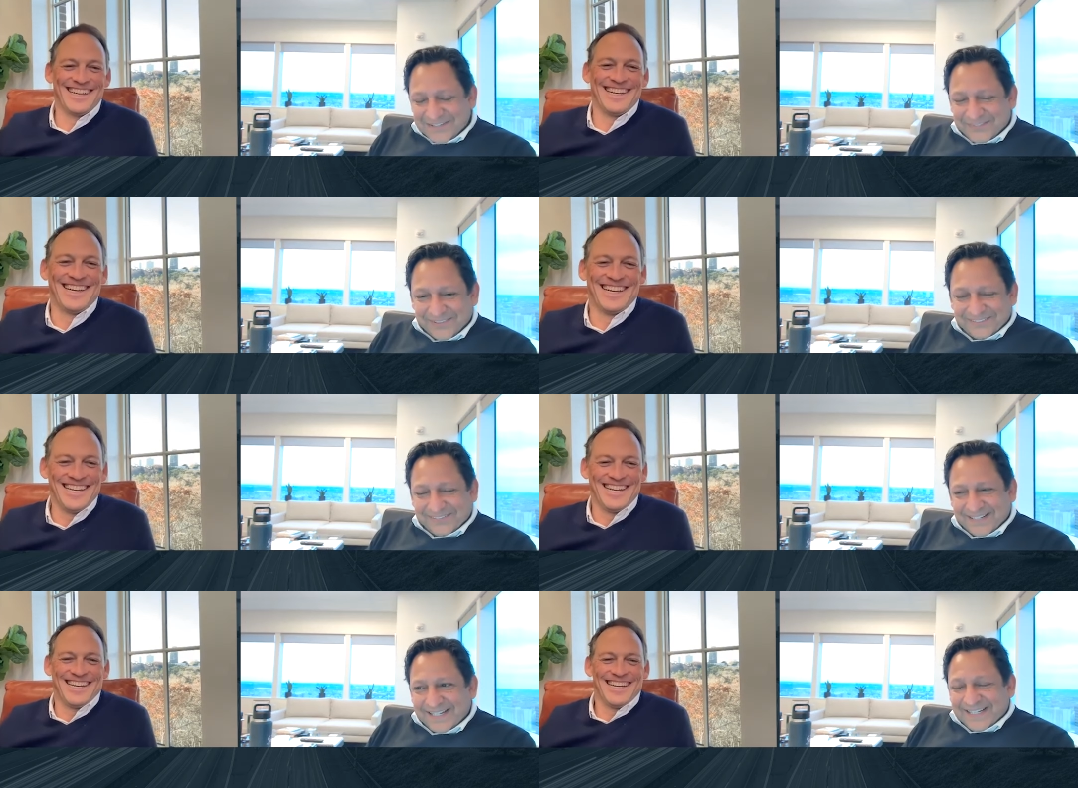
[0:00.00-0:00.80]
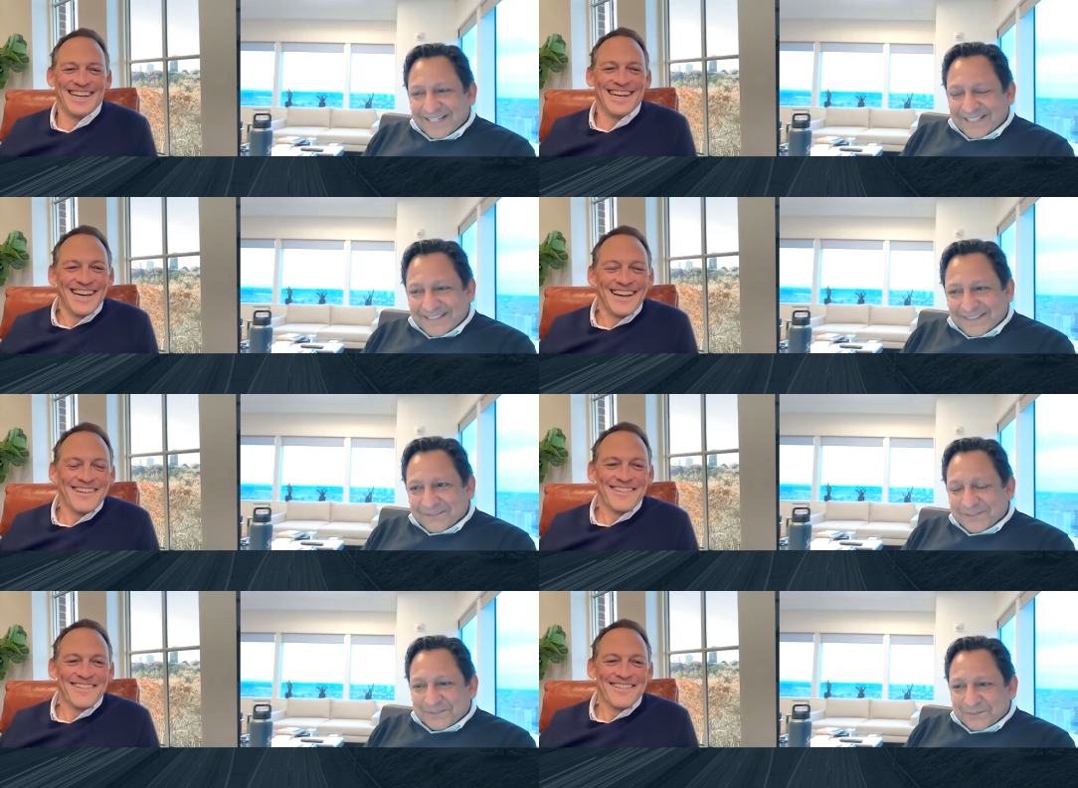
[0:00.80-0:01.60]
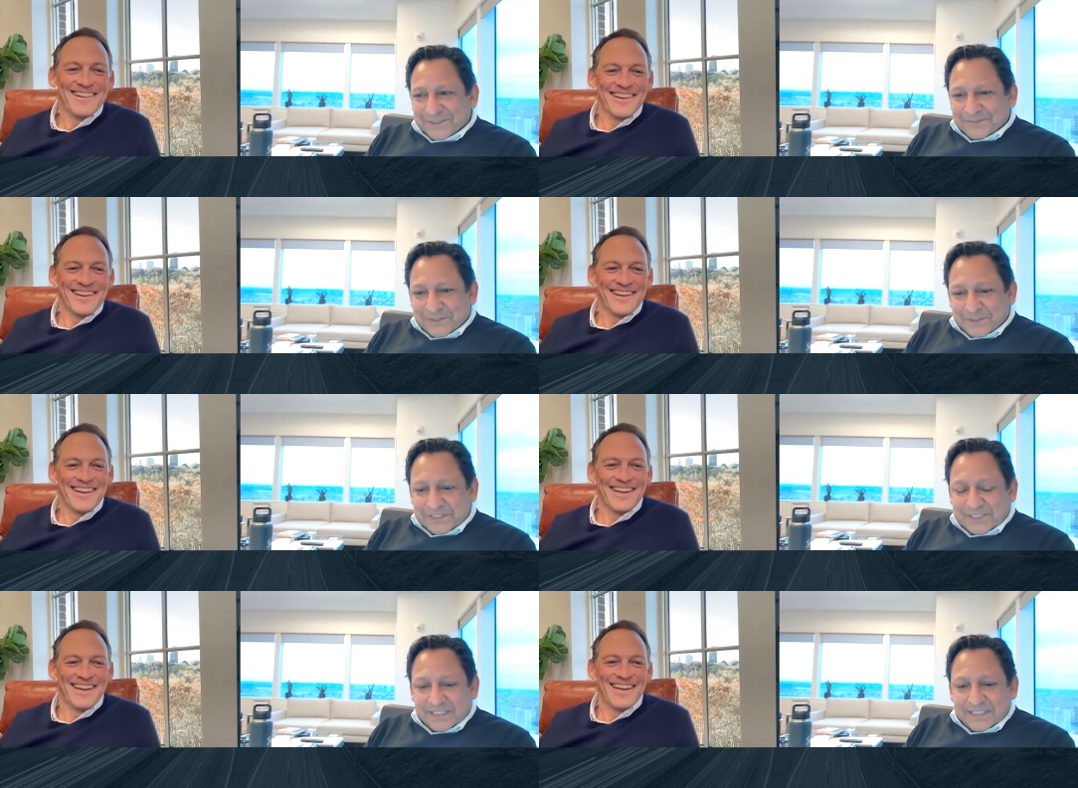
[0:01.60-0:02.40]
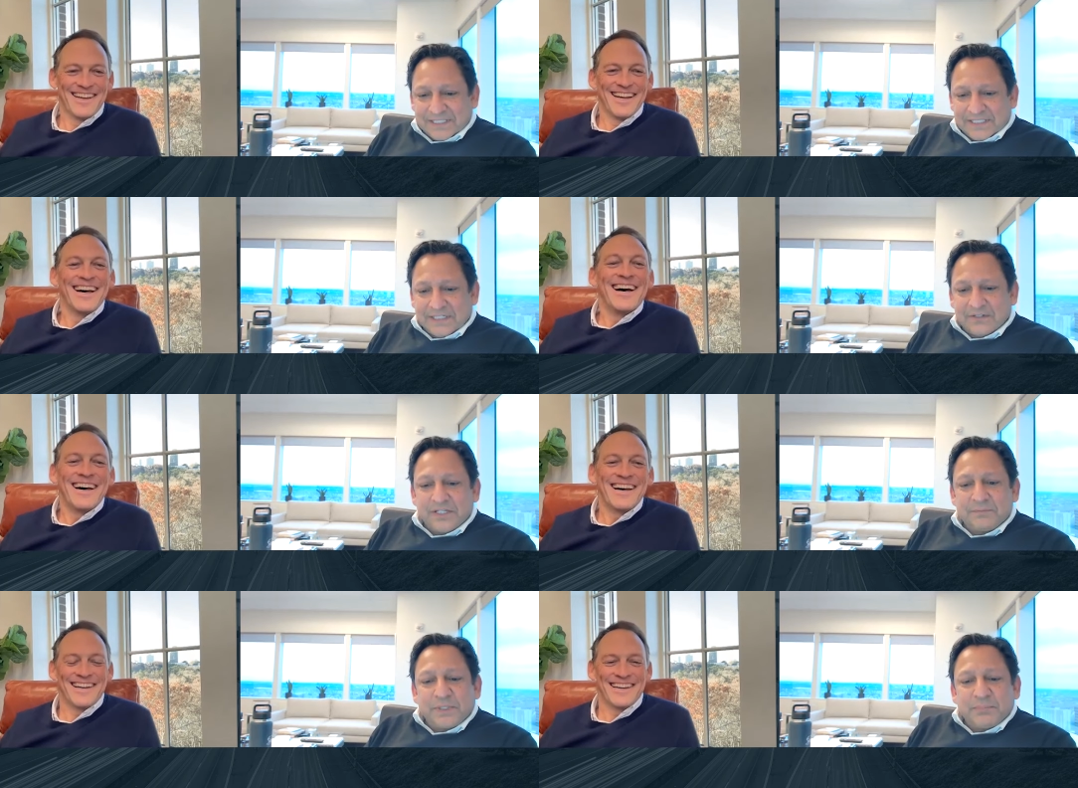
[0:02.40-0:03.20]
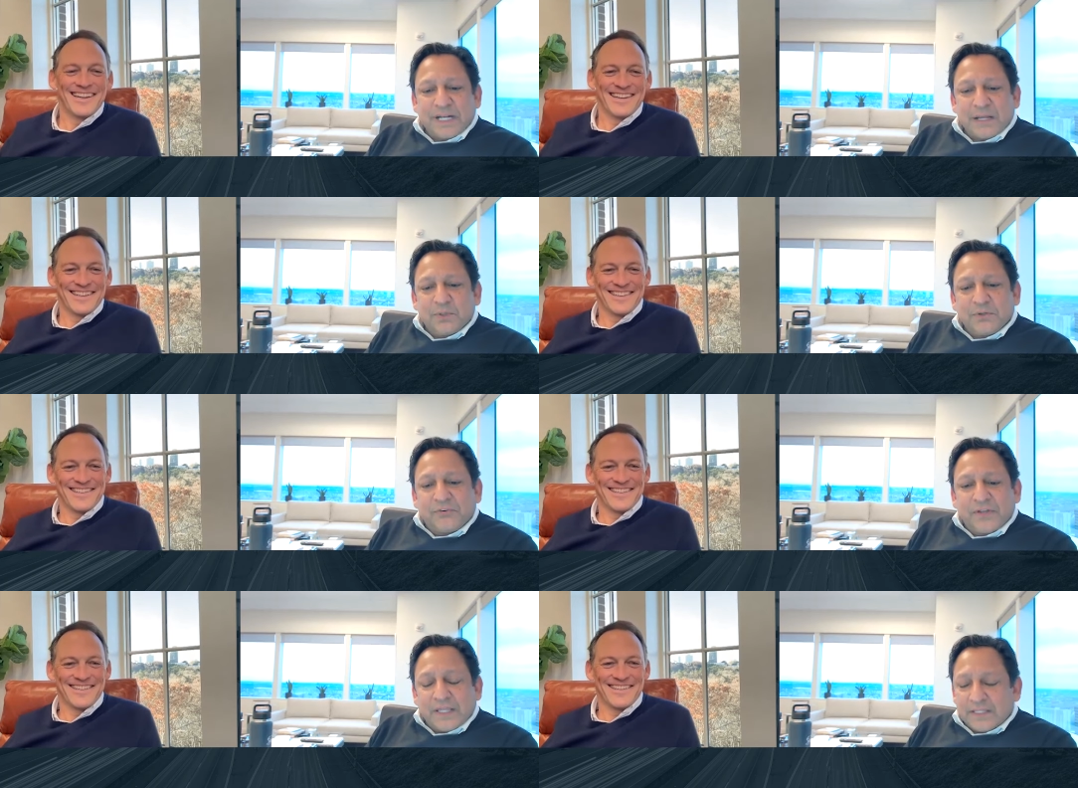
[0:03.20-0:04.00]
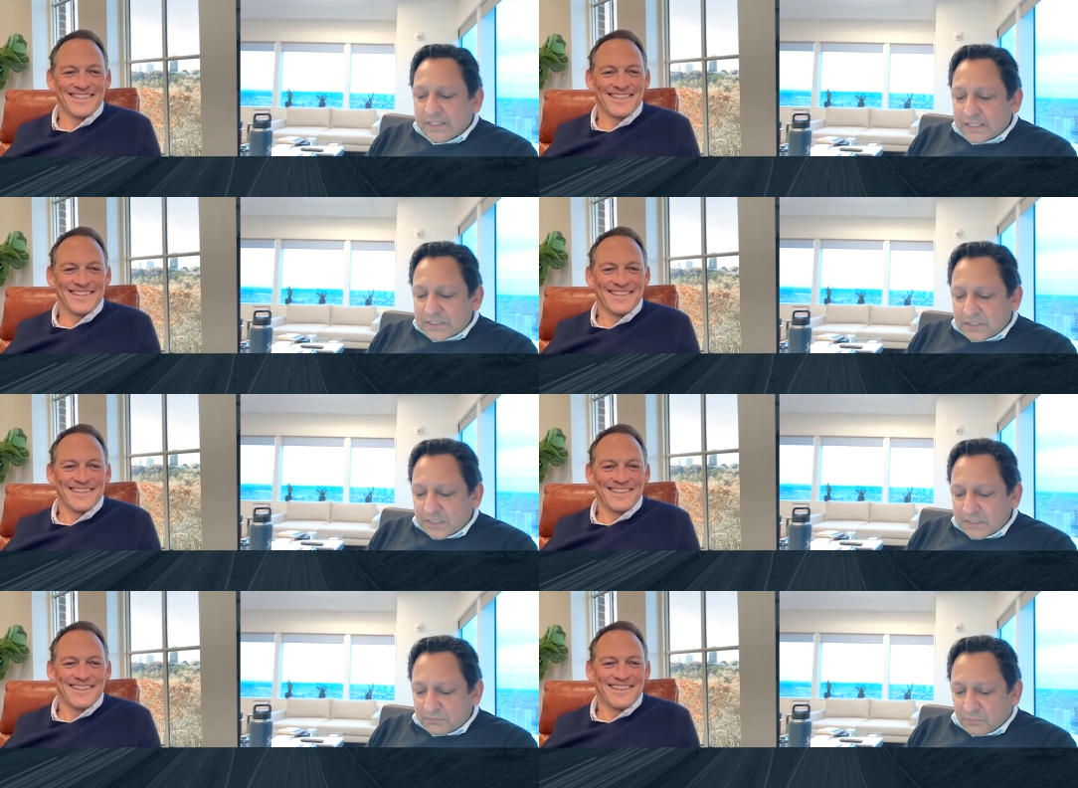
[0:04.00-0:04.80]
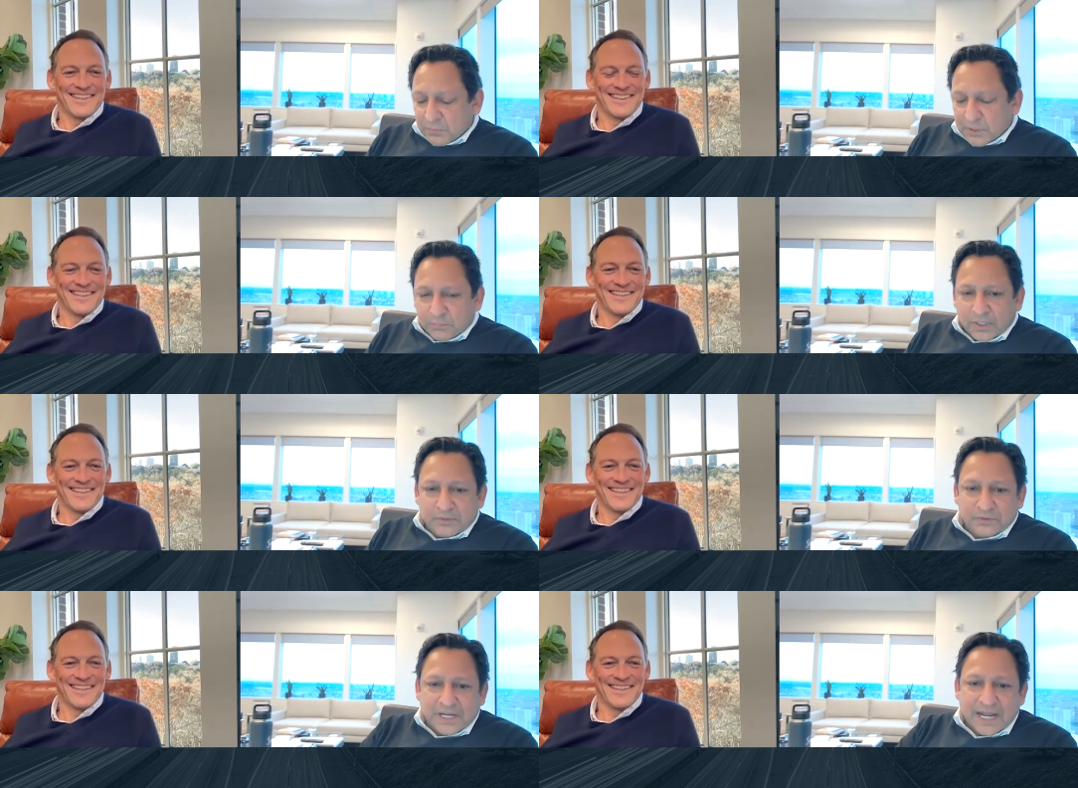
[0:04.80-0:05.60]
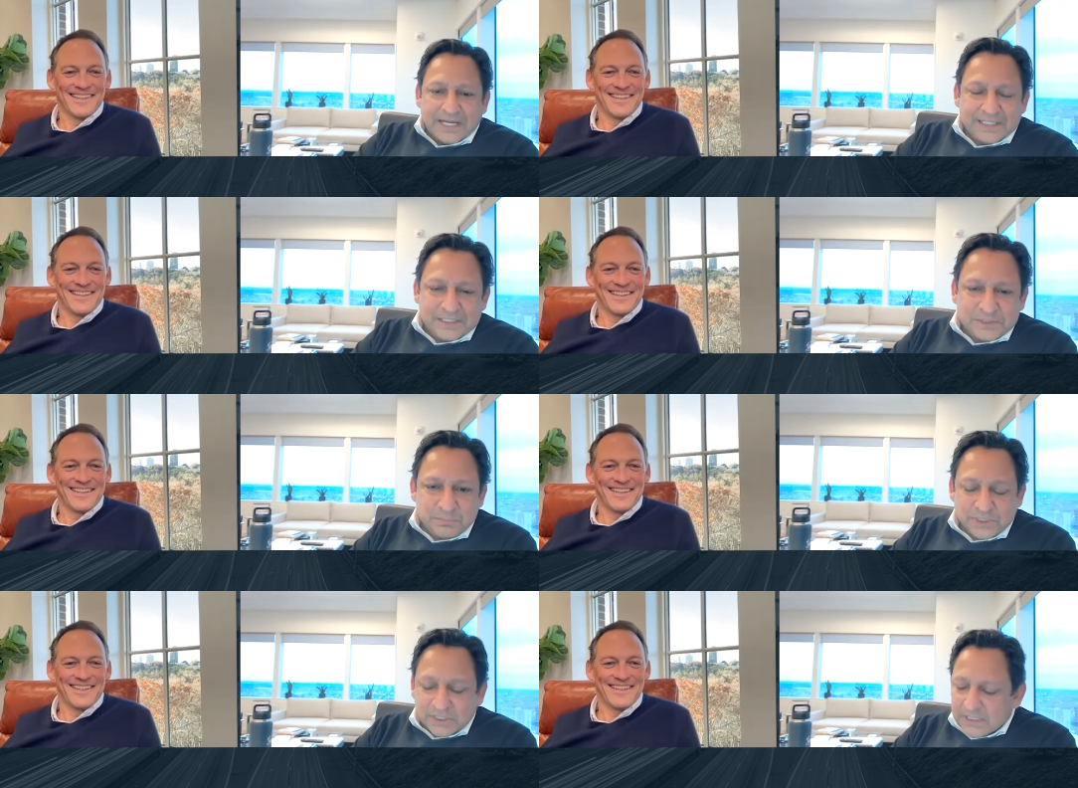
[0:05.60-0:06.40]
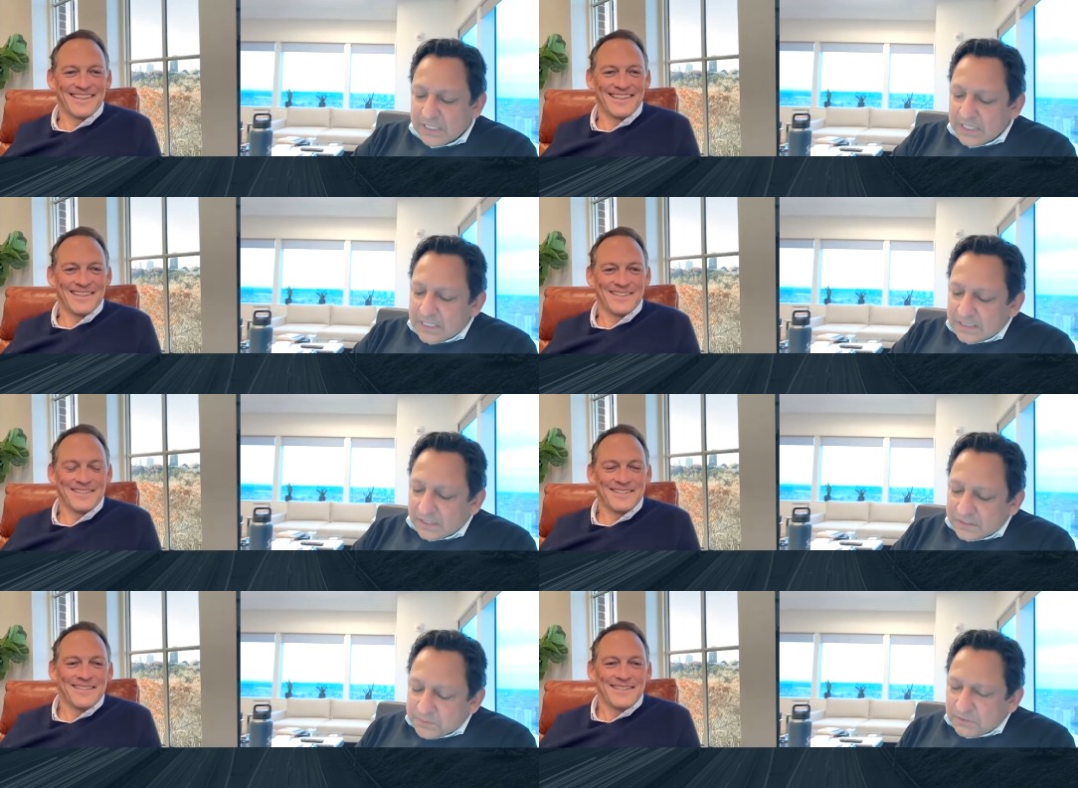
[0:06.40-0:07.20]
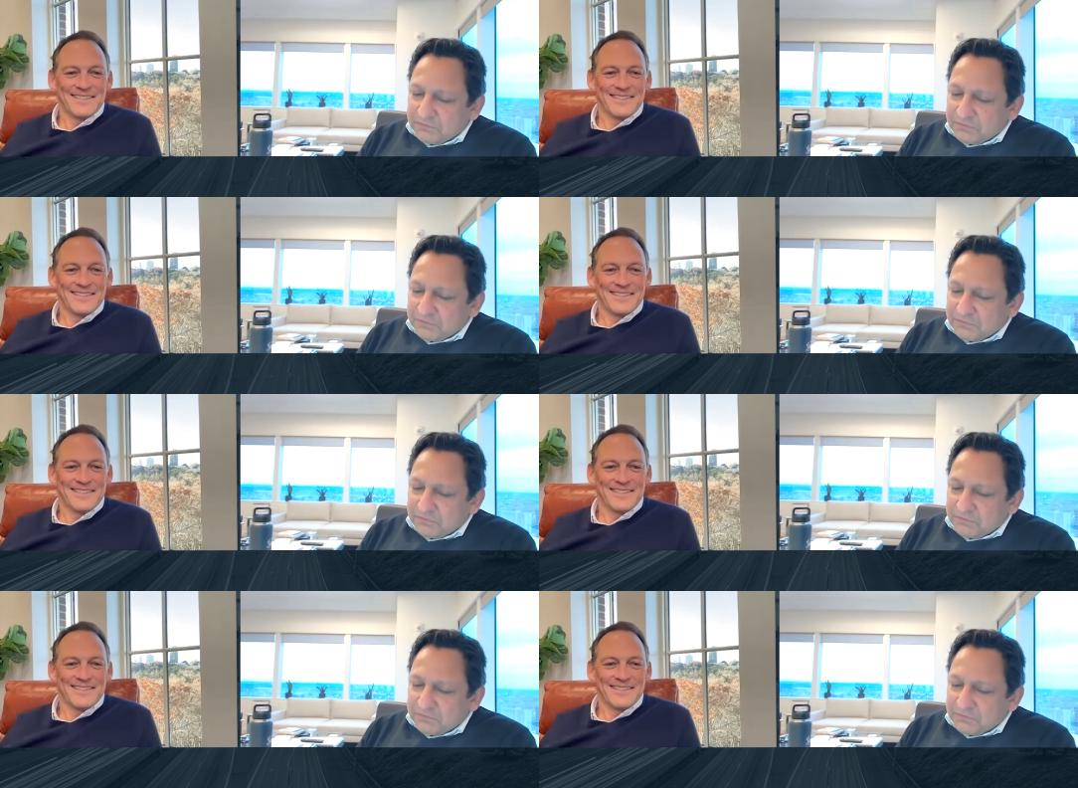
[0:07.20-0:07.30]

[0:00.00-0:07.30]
Speaker 1: we're you know, we'll we'll we'll see. You know, it but but I will say this, you know, I think for my brother and I, it has been, you know, it's been a